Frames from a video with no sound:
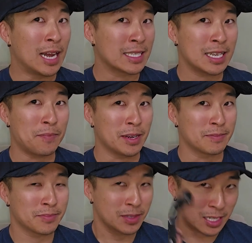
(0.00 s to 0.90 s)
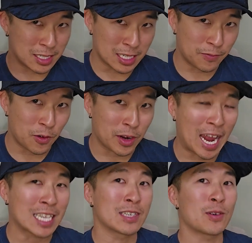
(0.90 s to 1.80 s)
Not skipping. This is just for
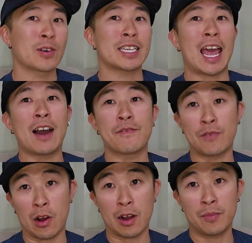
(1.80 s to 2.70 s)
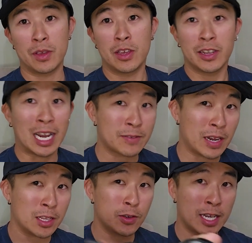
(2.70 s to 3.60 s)
casting lures out far. You guys
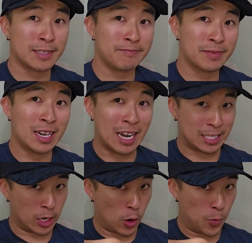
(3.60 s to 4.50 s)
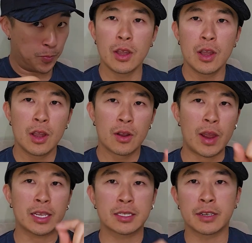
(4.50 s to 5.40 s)
ready to do this? Let's go. All
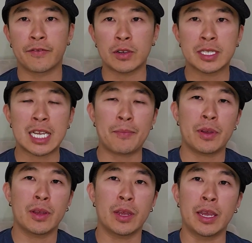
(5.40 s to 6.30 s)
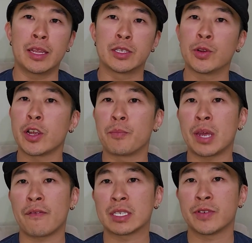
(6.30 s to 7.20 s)
right, so the first step in tuning your
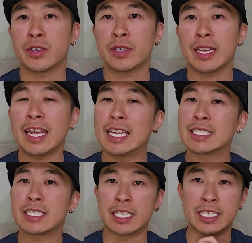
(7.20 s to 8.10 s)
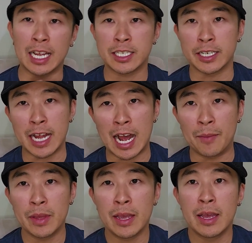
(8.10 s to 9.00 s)
BFS reel is the tension knob.